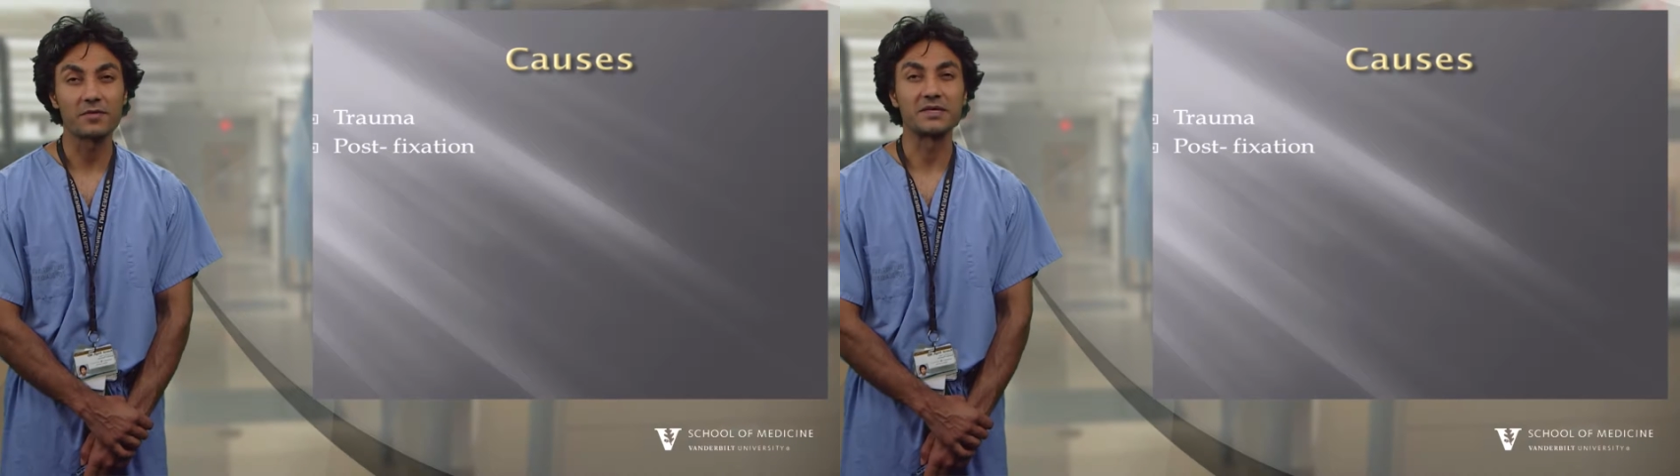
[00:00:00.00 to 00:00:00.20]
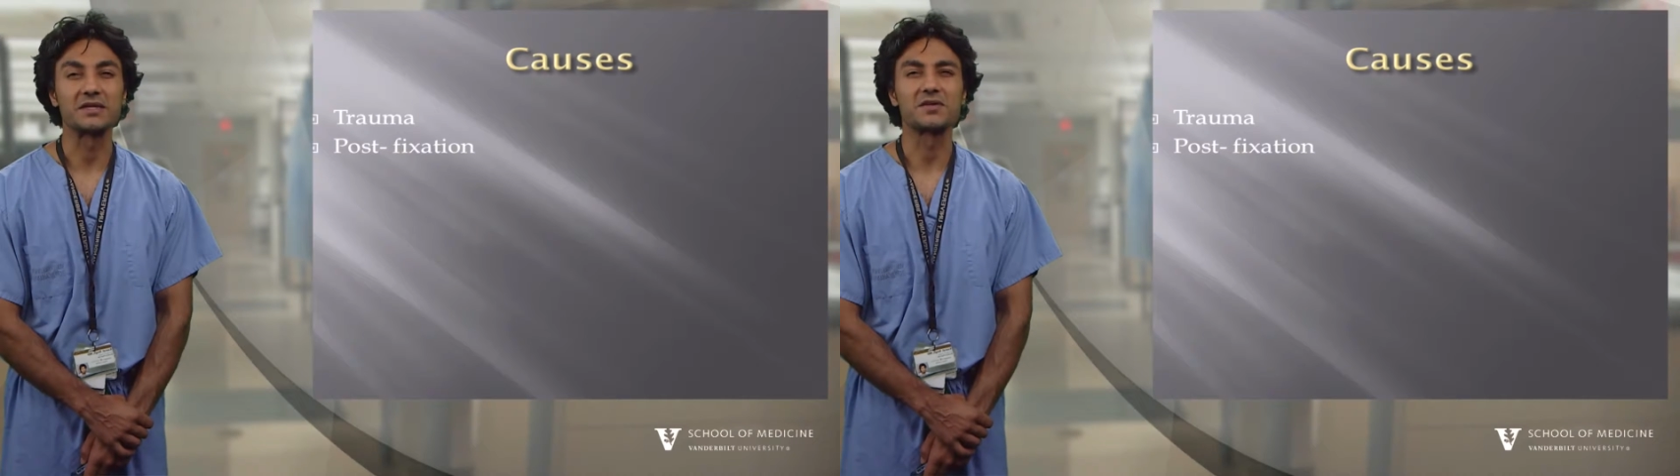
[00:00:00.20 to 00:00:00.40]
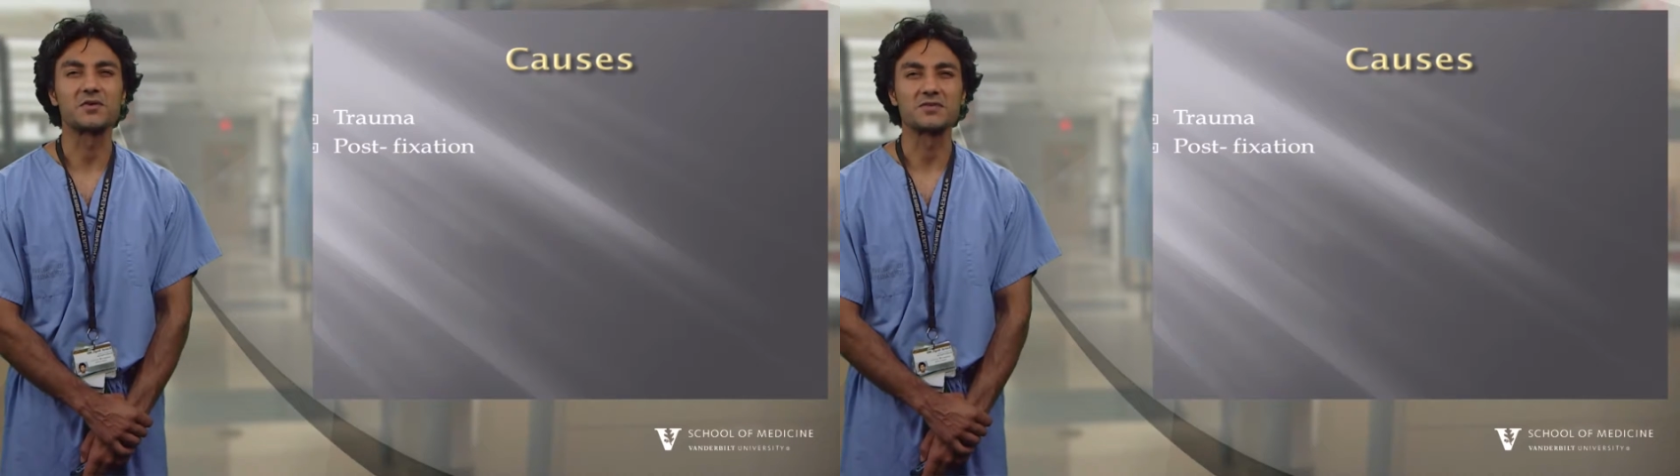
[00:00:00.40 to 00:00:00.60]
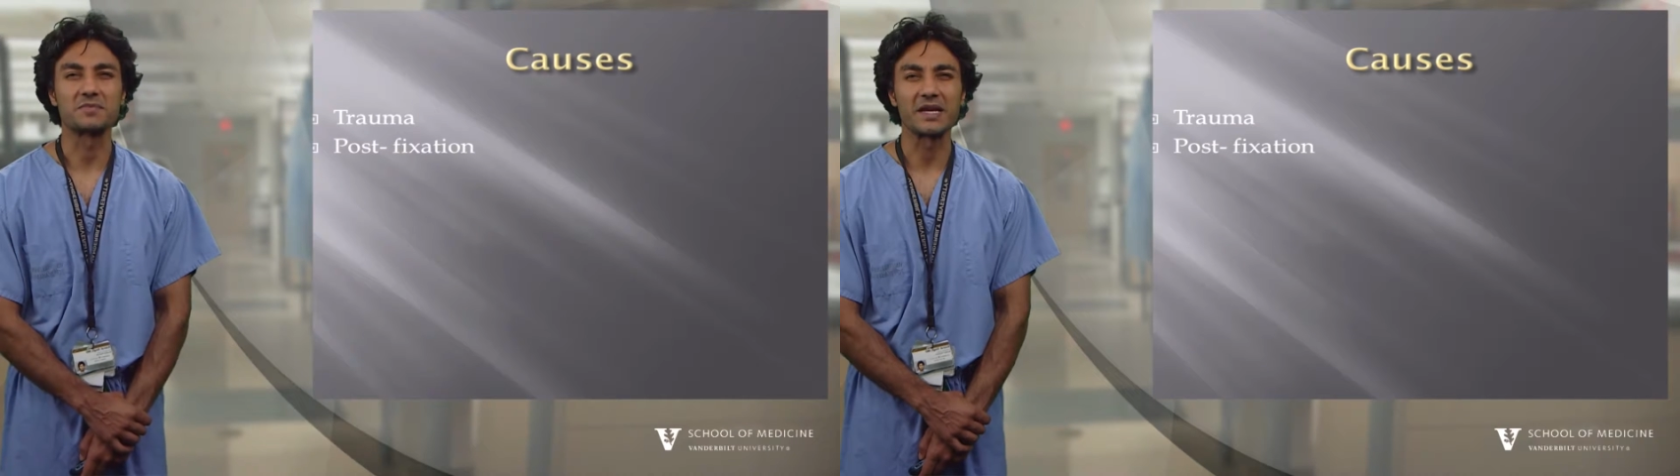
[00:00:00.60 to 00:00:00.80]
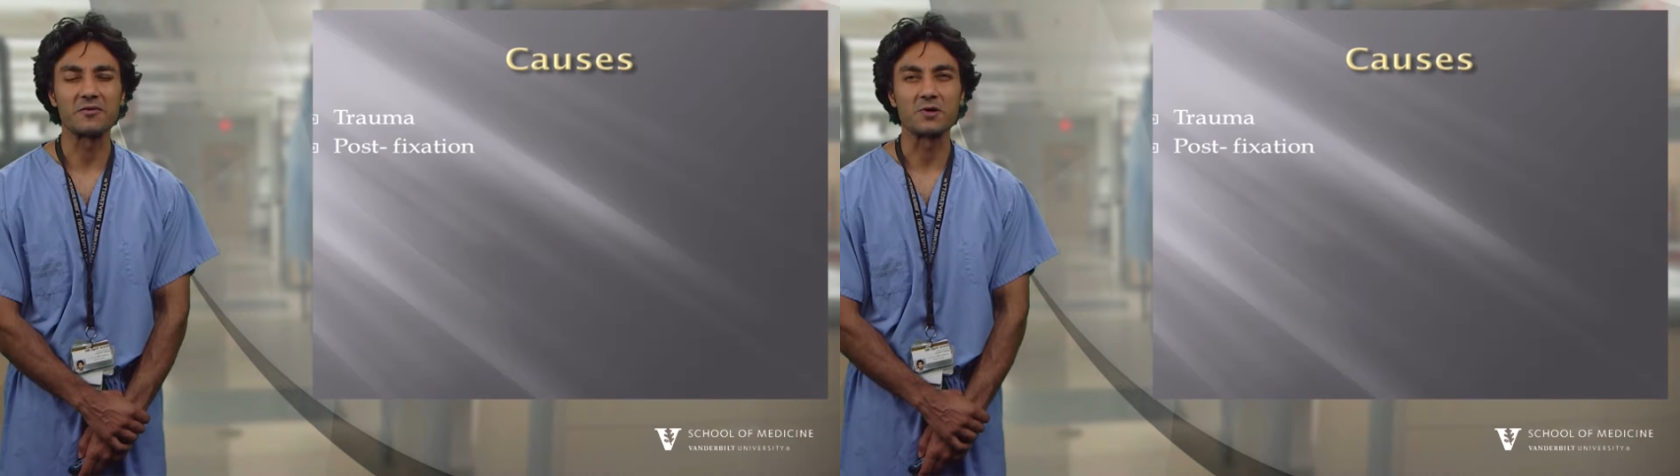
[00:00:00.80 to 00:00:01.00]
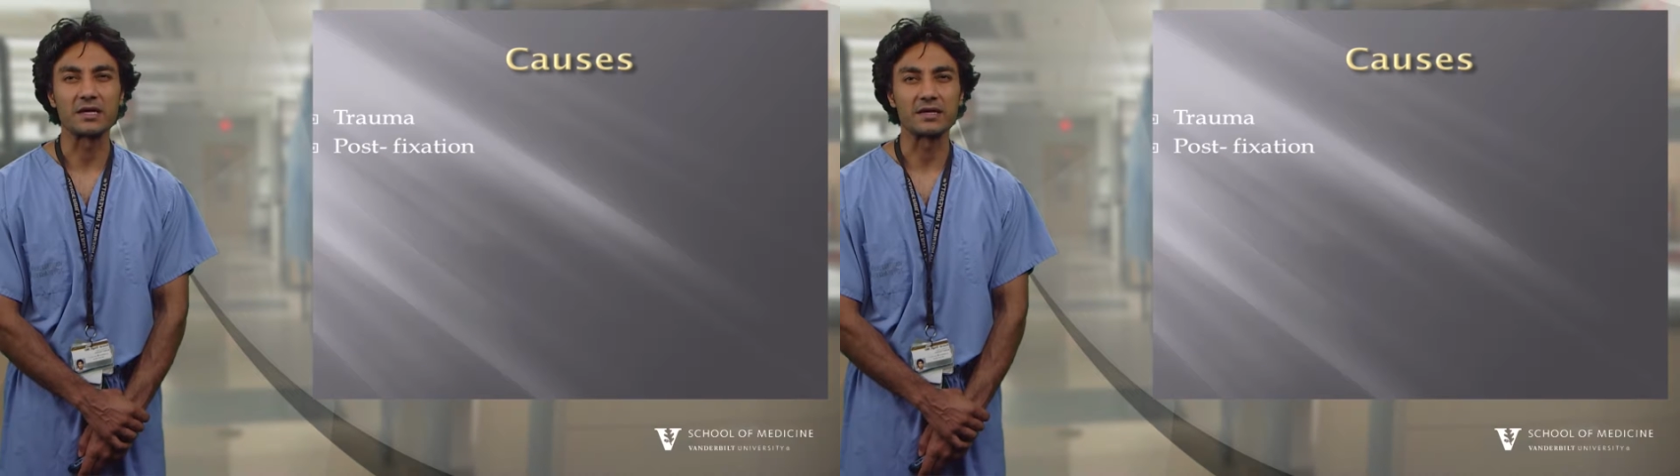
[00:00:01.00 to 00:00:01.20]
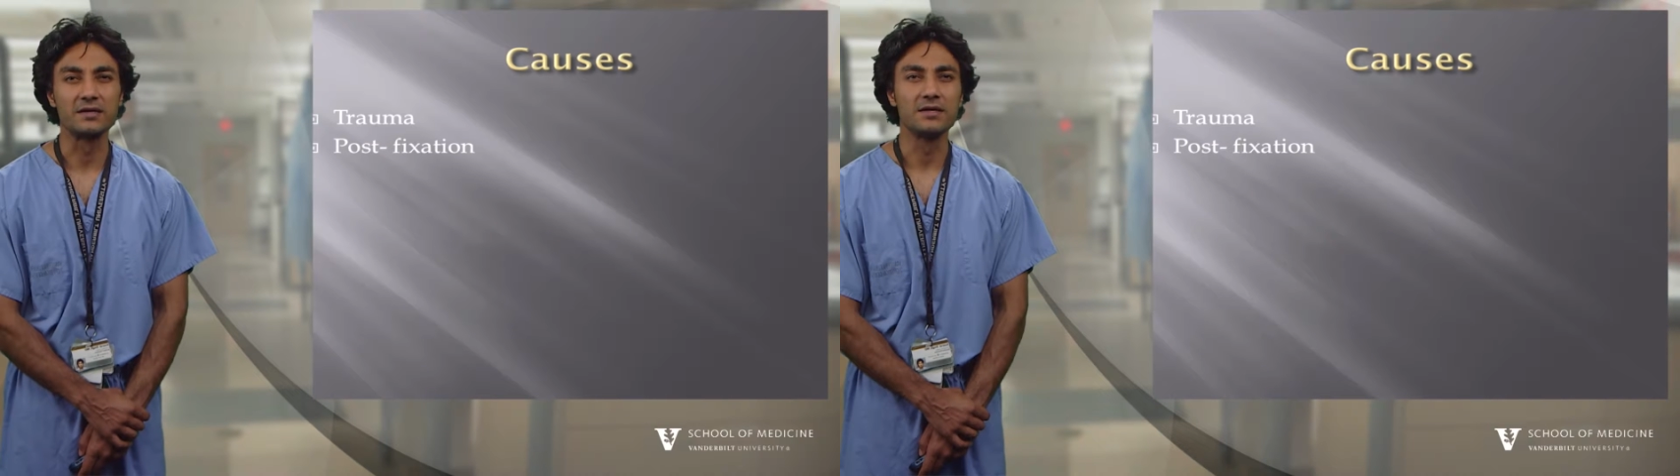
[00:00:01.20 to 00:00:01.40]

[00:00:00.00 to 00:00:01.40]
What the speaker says: but you closed them anyway,